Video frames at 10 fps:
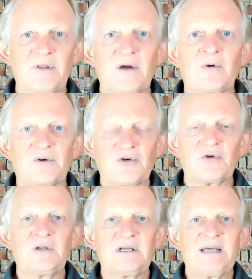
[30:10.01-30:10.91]
that were
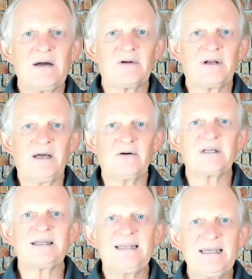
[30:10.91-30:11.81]
truly down and out
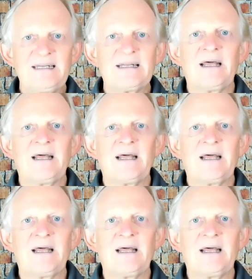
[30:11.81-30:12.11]
and needed